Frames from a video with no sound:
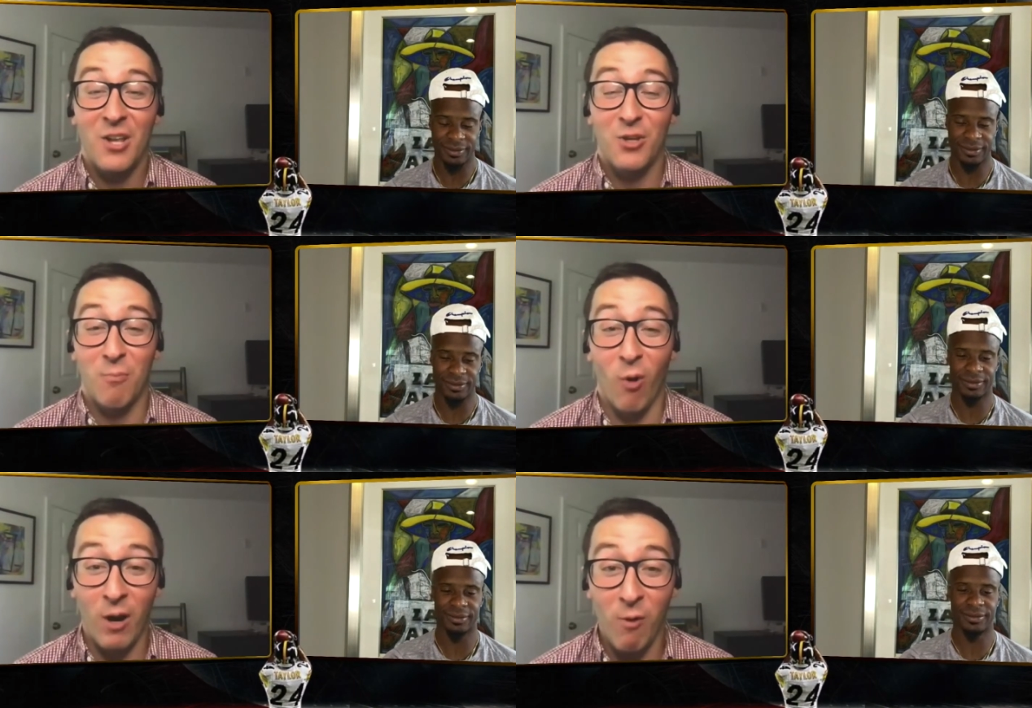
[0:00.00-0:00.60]
Speaker 1: Your
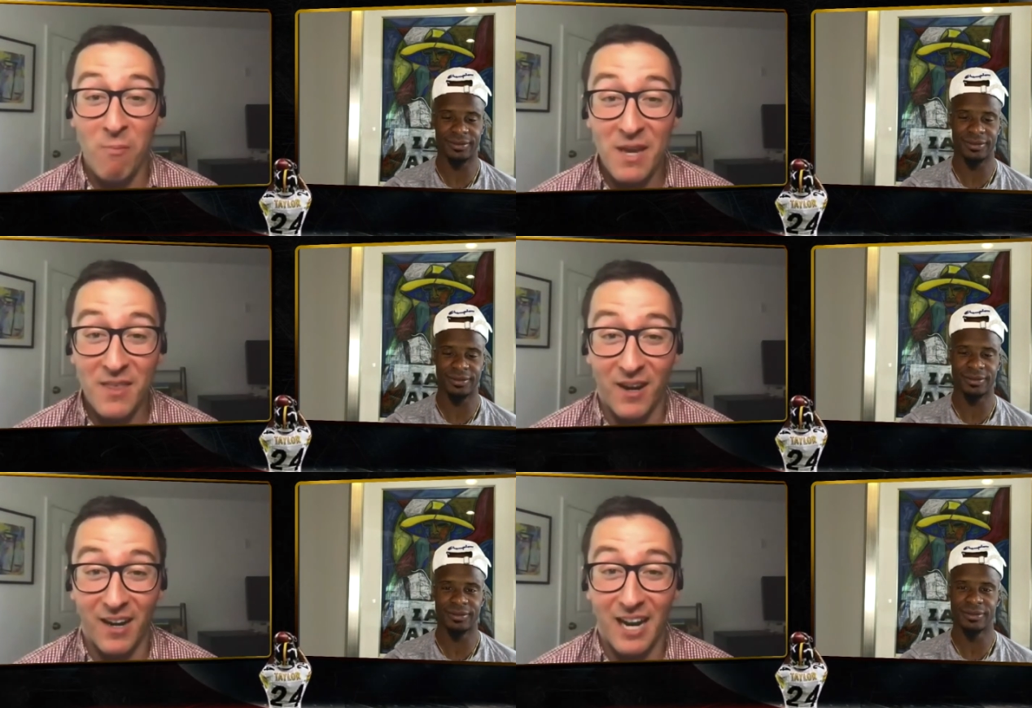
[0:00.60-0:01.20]
boy will be
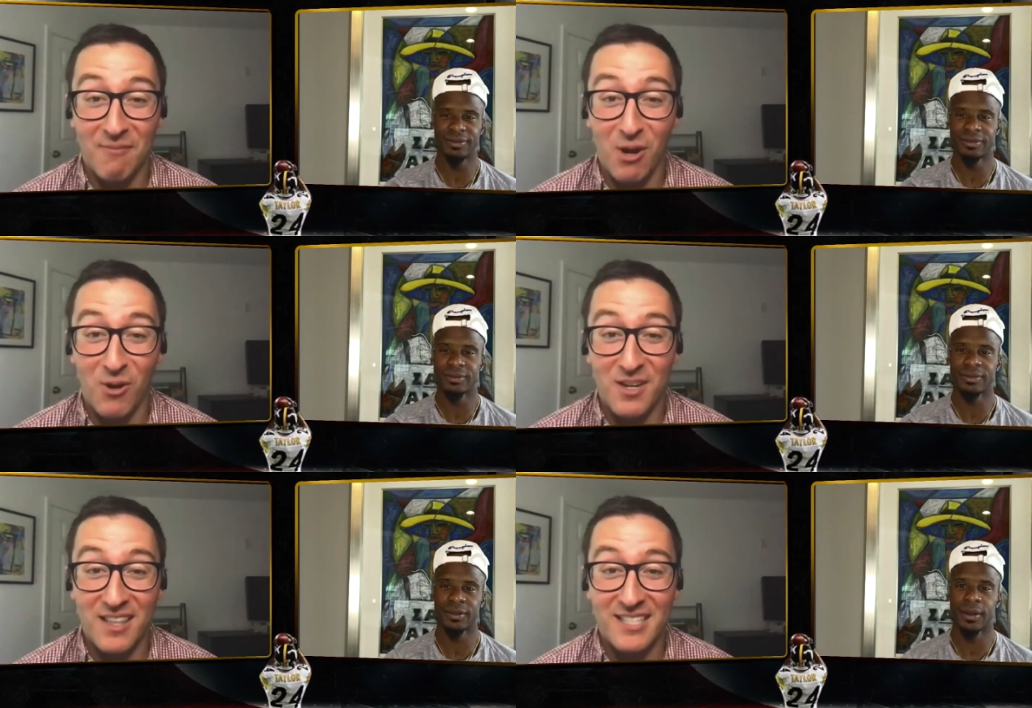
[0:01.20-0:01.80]
there. I'm
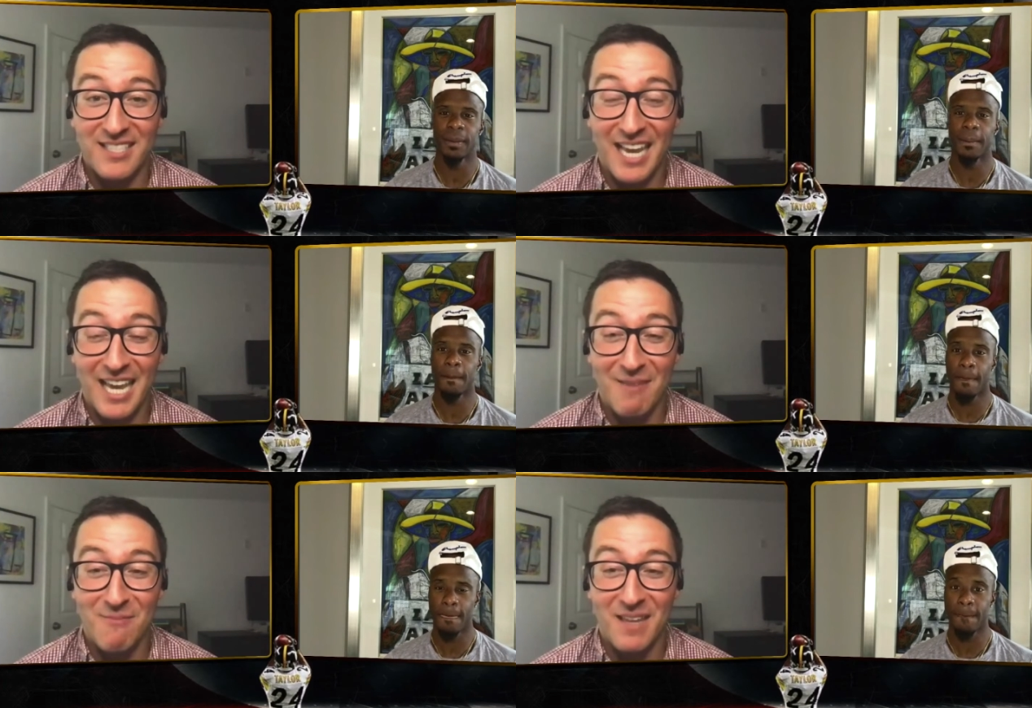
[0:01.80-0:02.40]
going to this
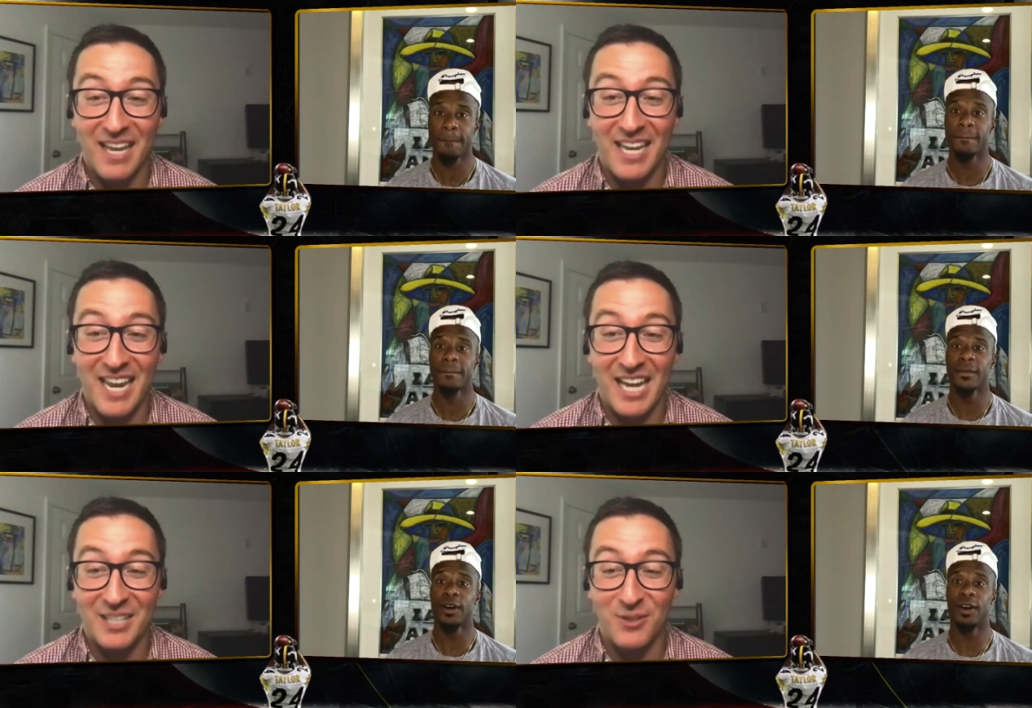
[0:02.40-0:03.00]
game in
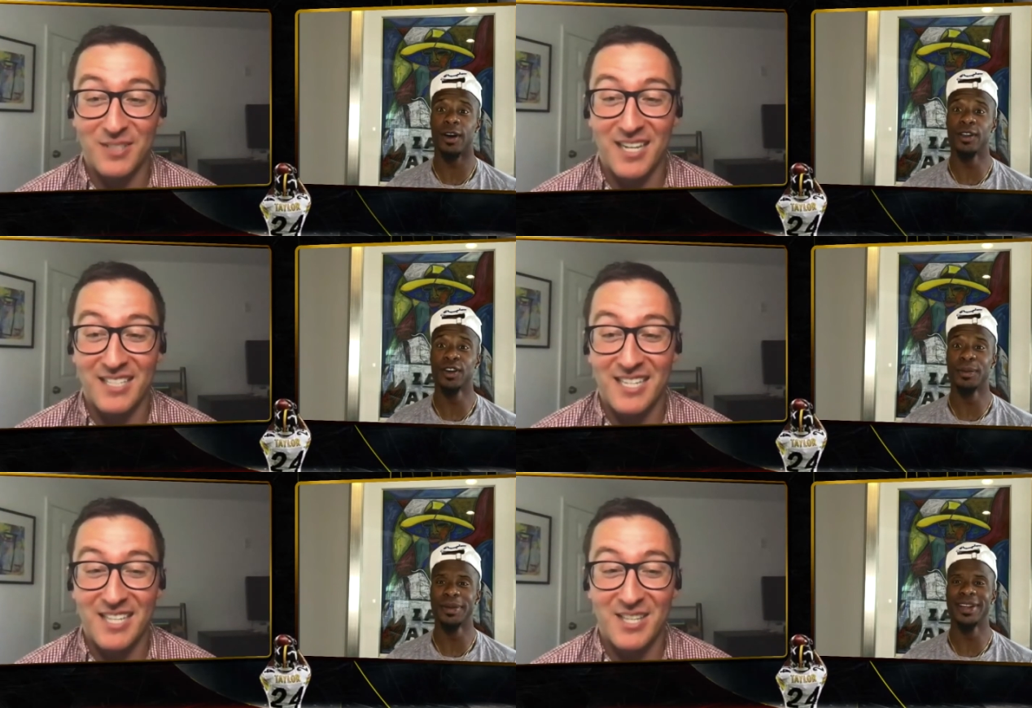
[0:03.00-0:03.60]
Nashville,
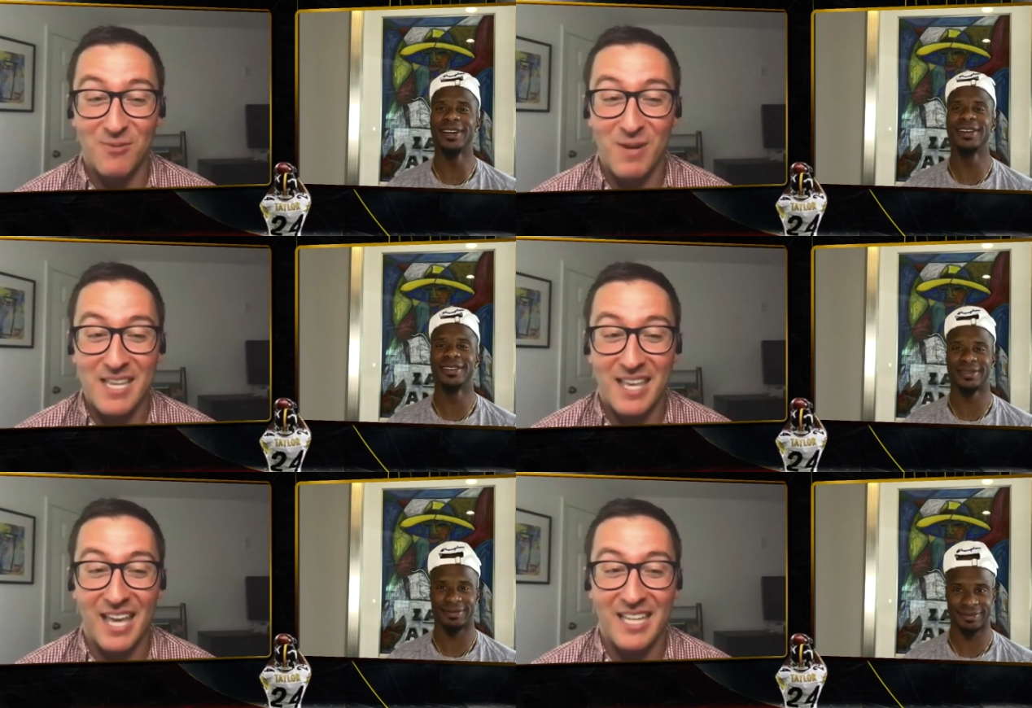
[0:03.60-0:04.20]
Tennessee this yeah.
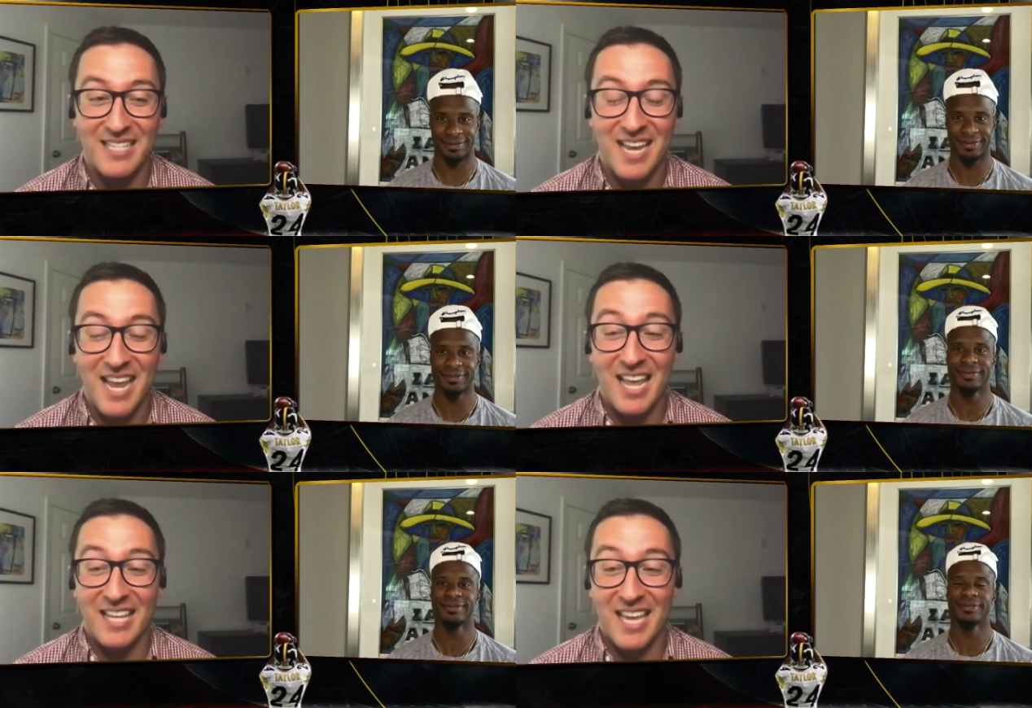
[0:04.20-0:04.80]
weekend.
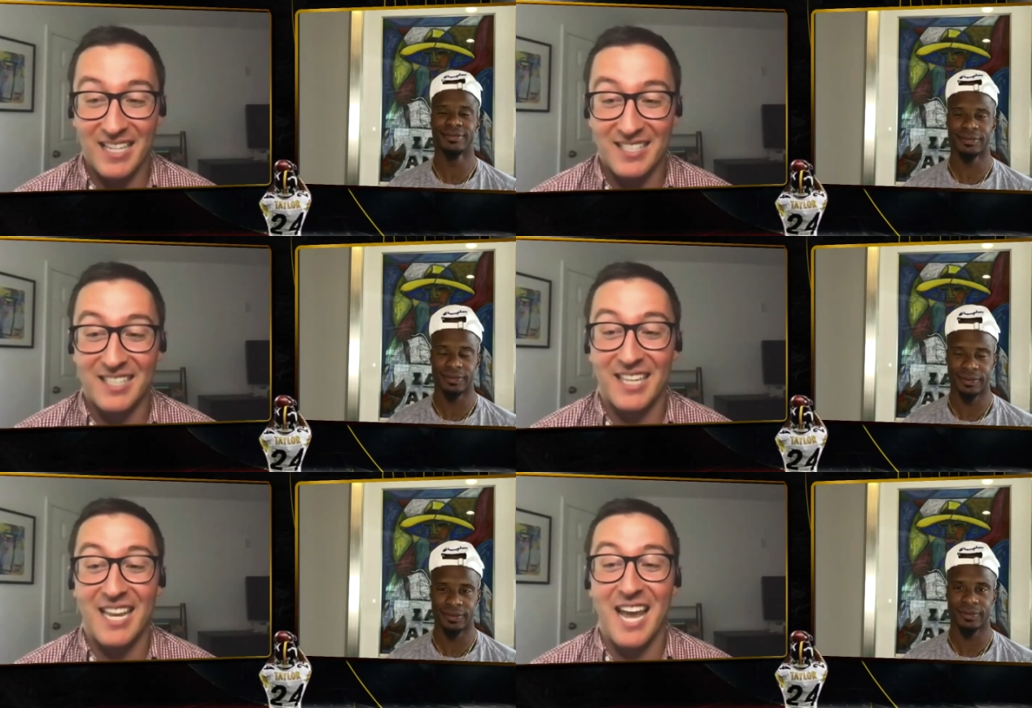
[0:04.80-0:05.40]
Yes,
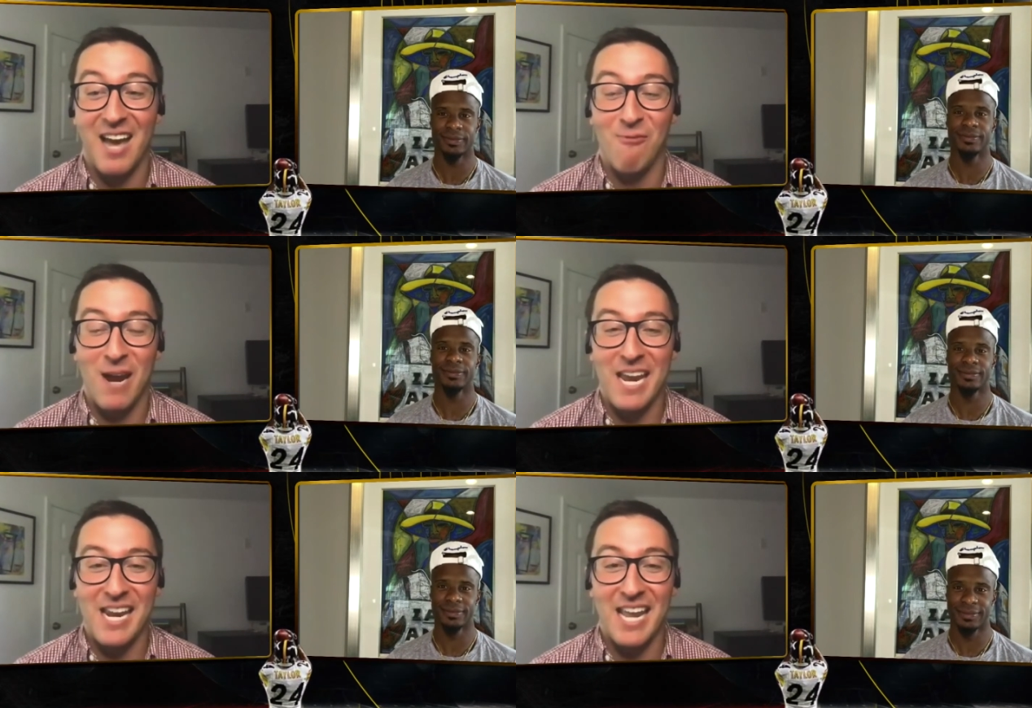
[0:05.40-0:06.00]
cannot
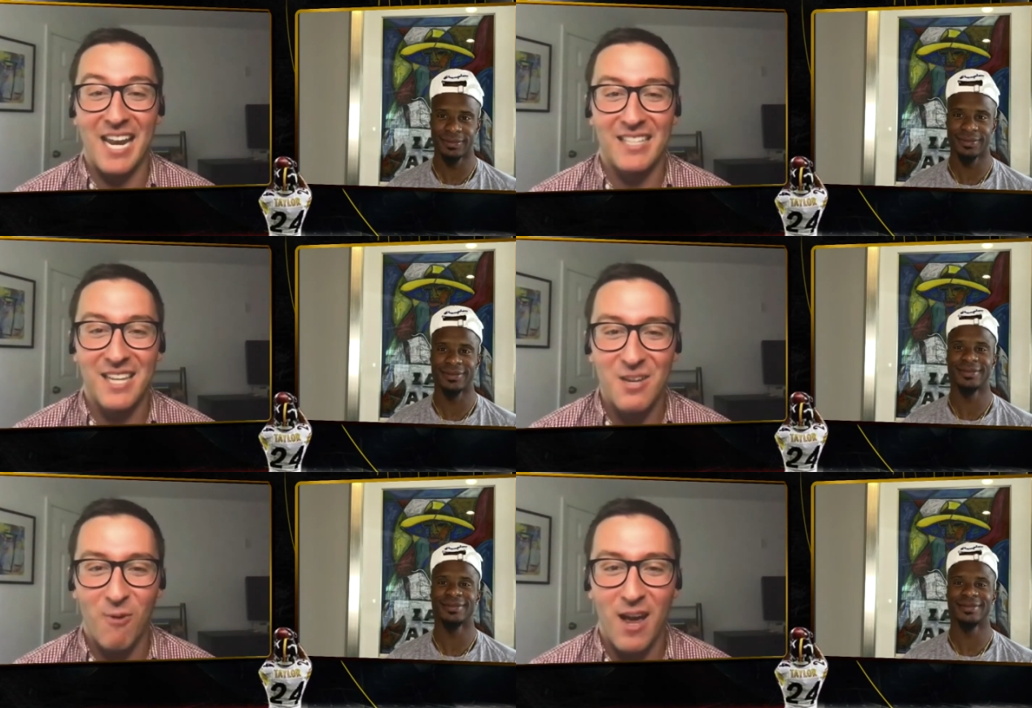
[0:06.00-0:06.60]
wait. And I tell
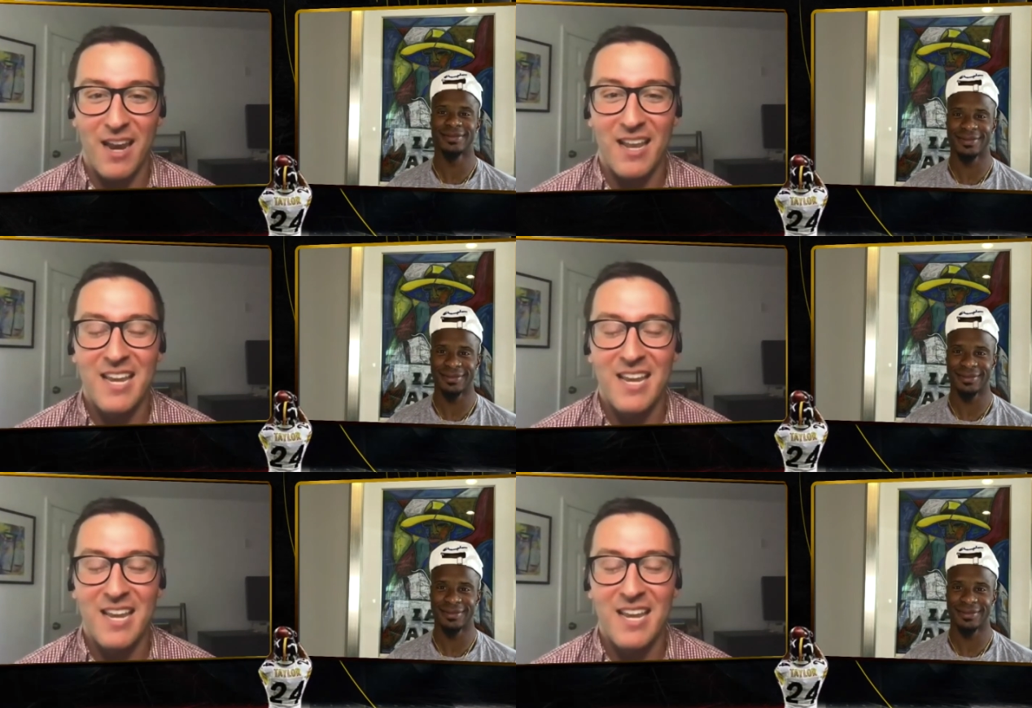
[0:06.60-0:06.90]
you what,